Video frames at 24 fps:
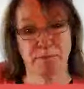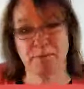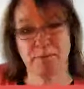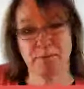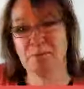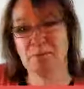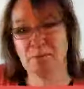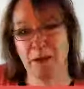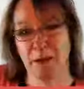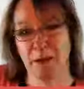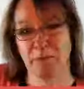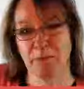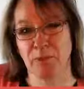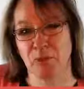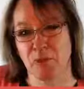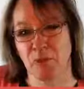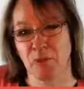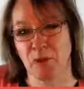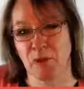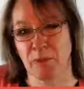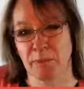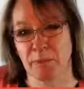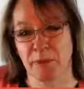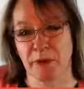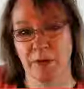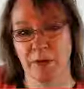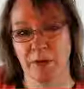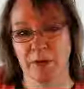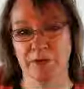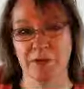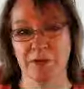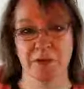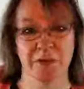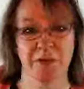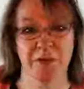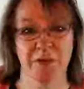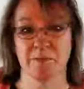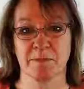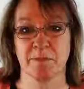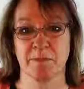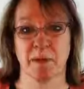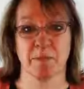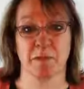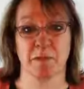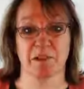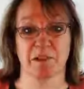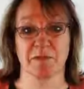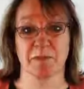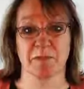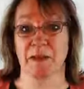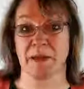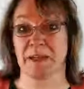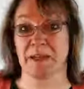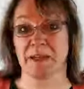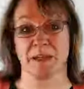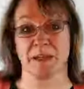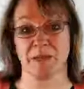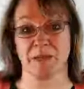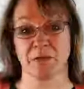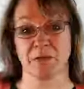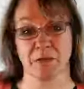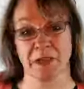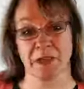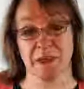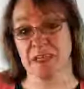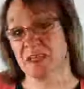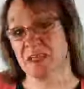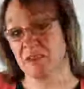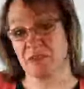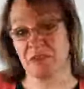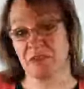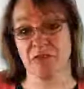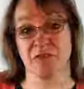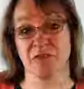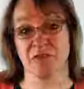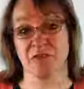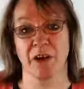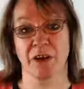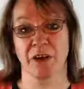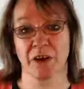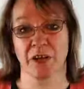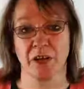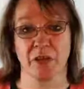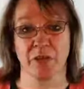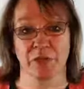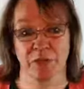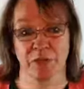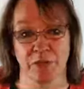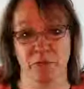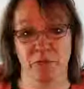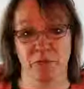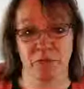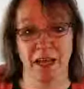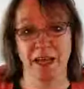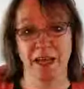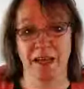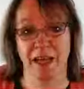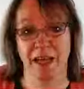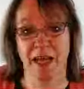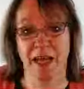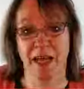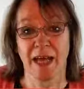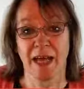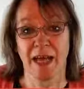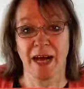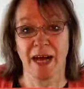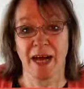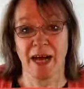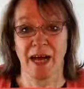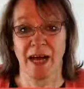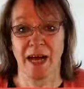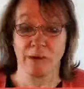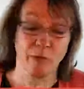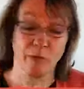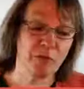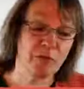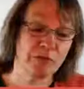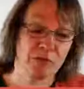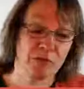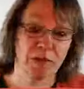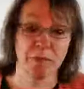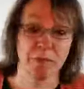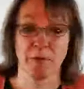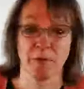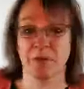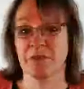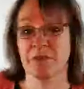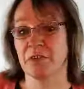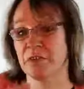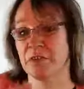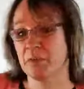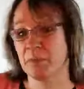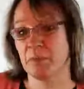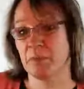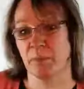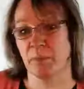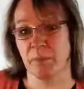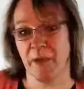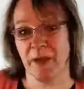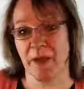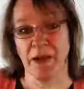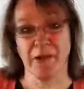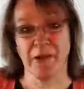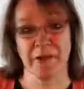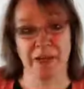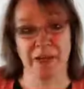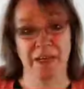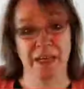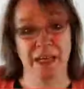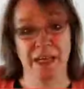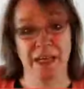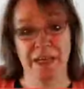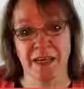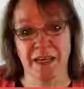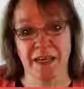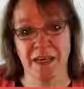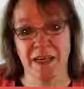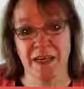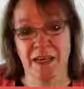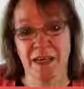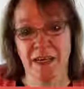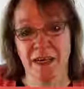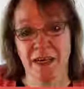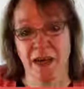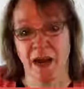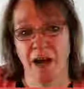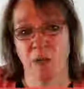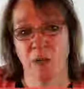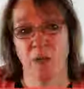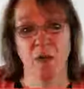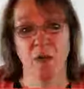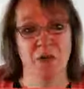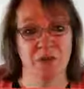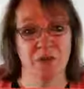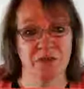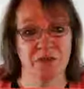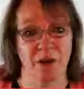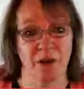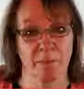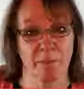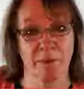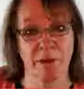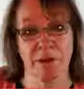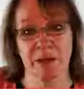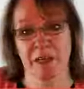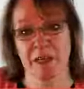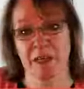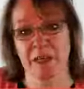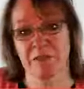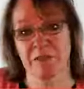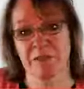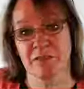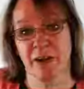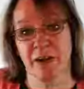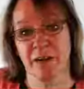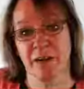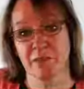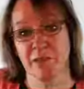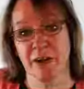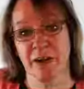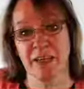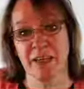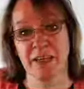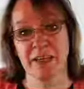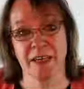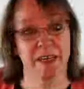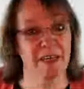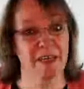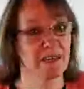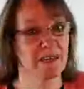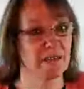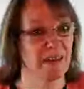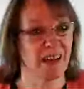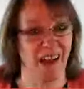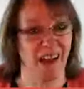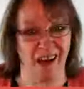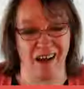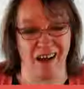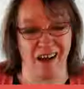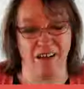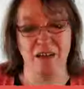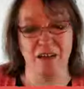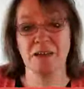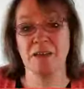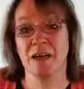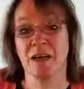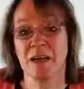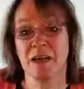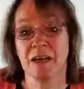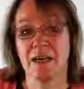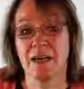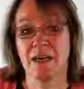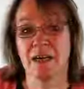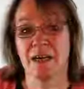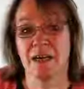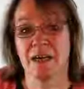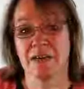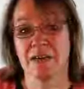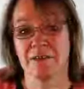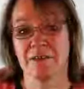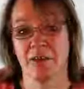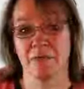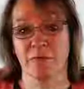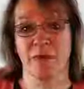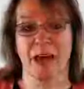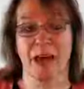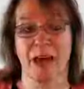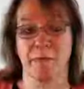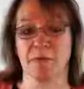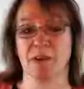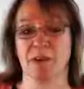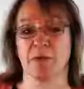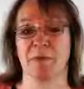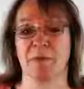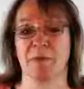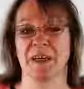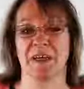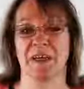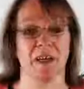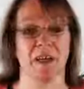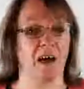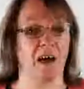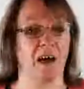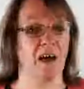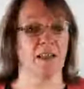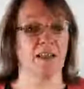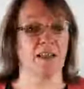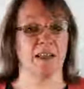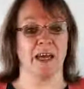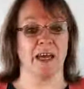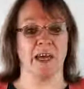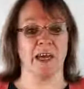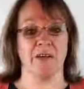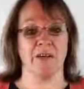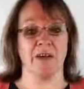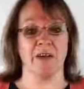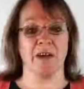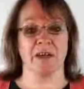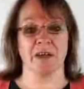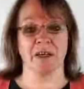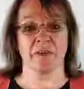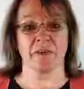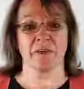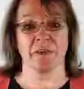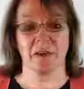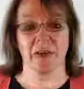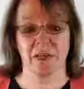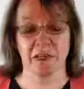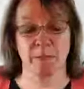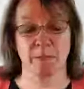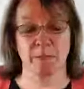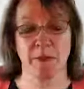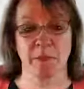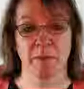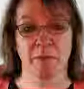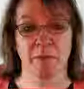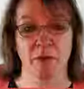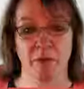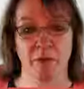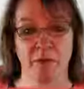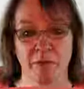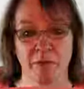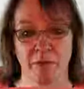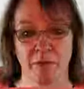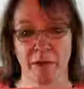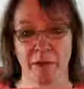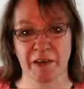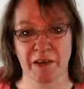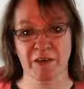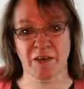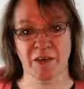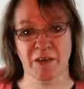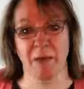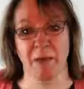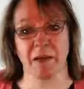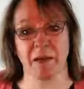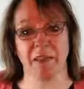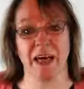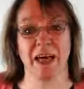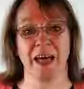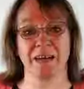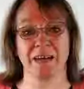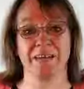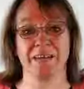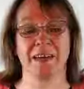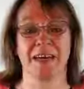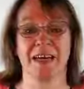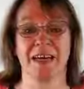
pep talk approach to public speaking this week and just trying to go through that. I'm also in the process of preparing a workshop that I'm going to start running here in Hull. So if you happen to be in the Hull area, I'll give you a little bit more information about that